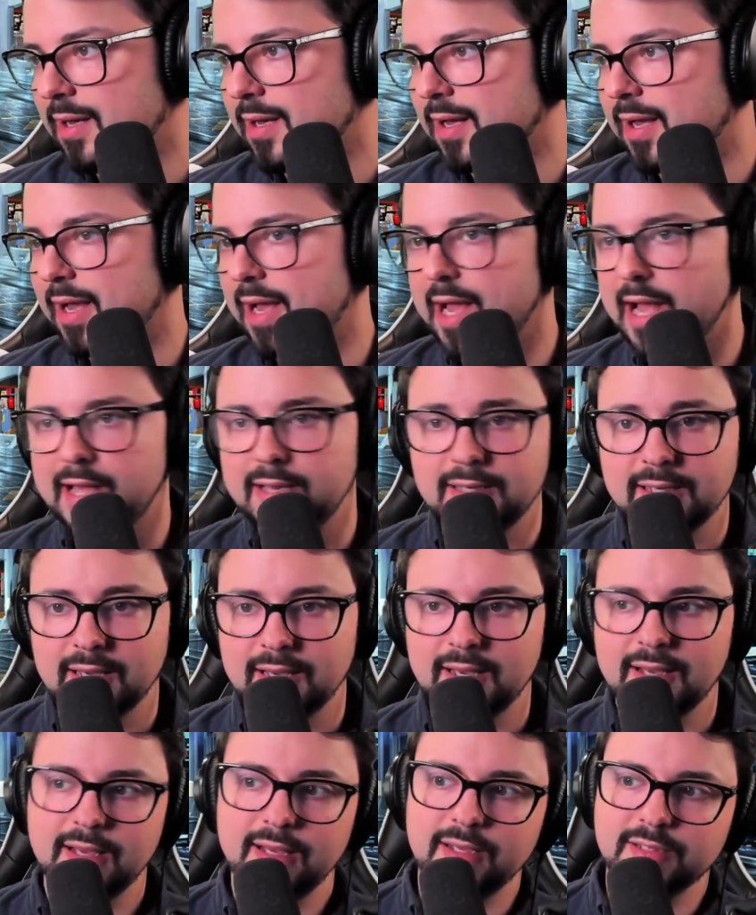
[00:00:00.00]
And
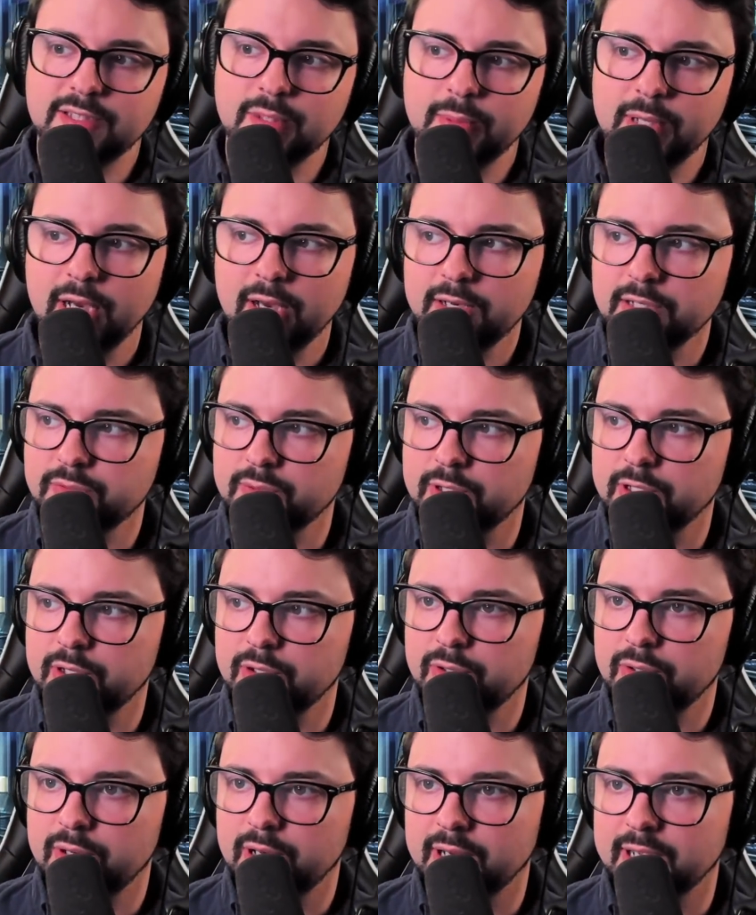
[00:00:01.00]
to be honest with
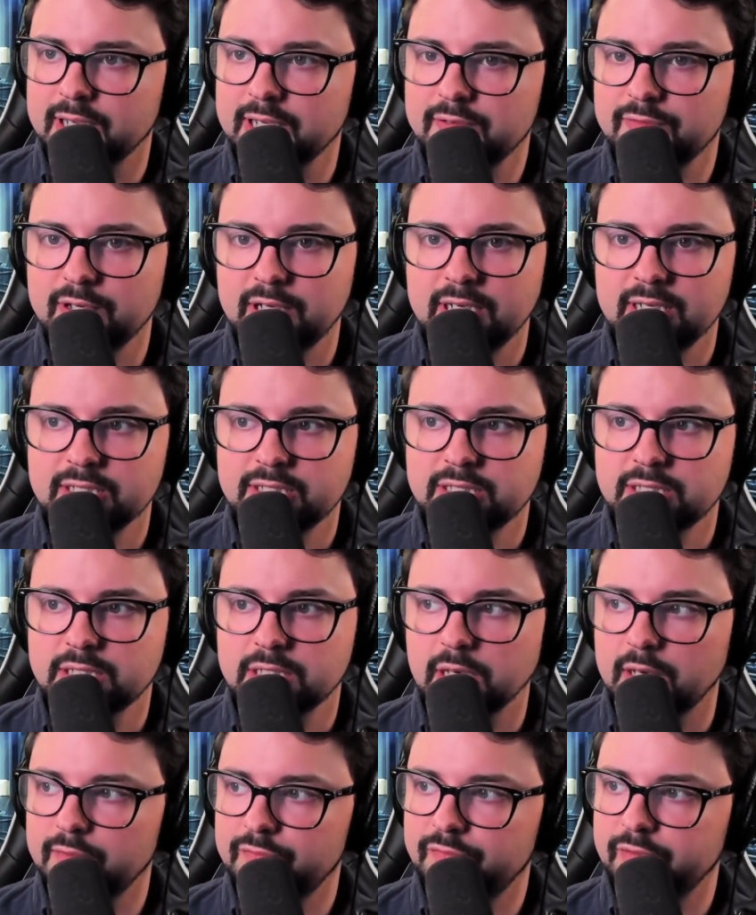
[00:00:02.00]
you, even his
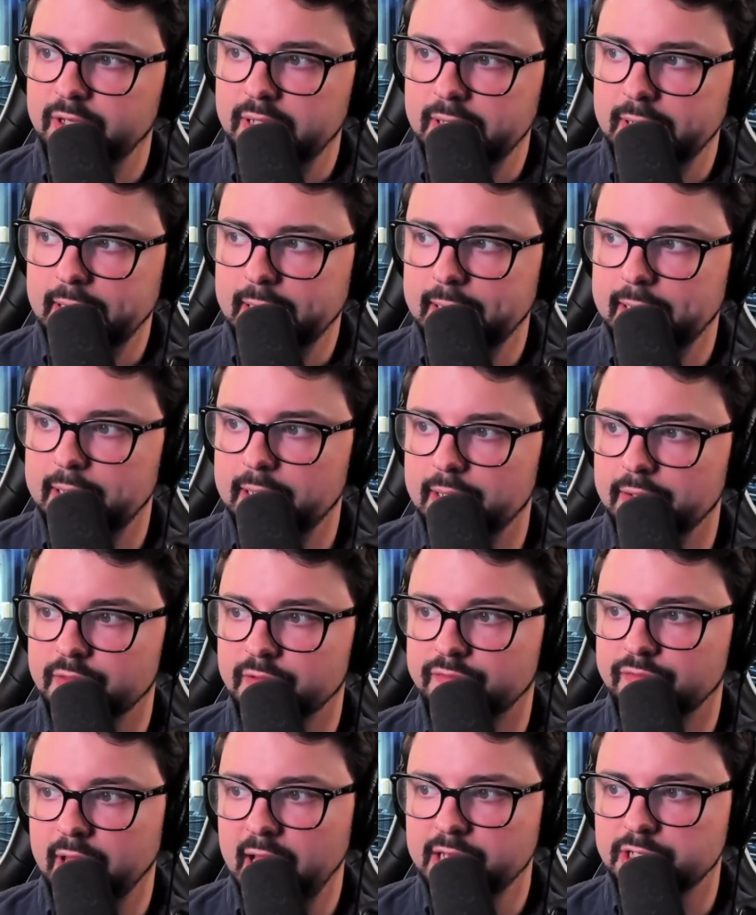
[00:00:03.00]
stuff in The
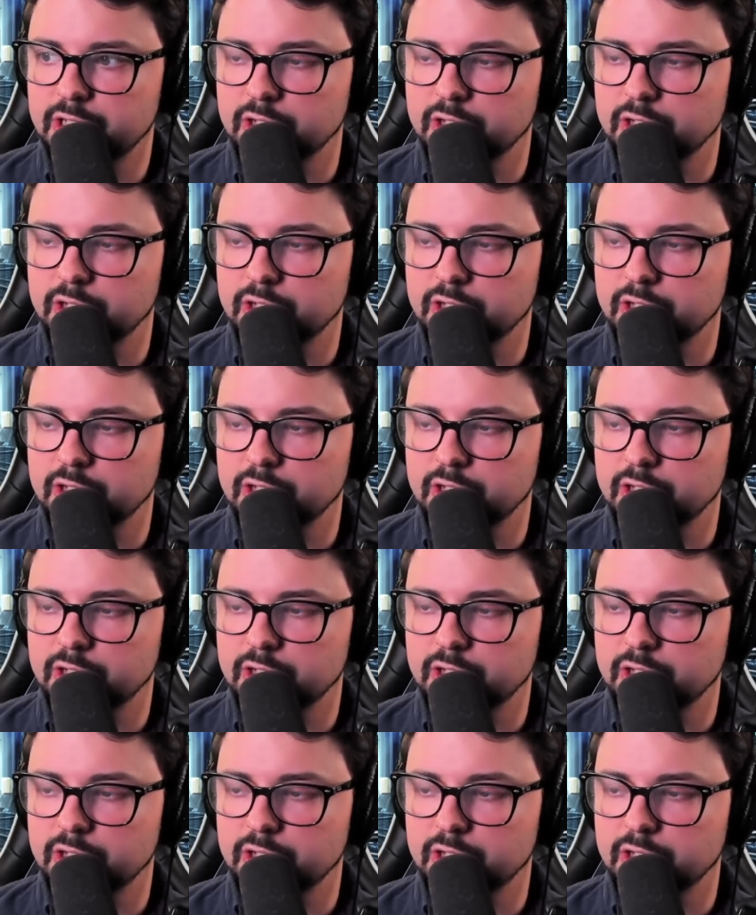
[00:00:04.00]
Flash,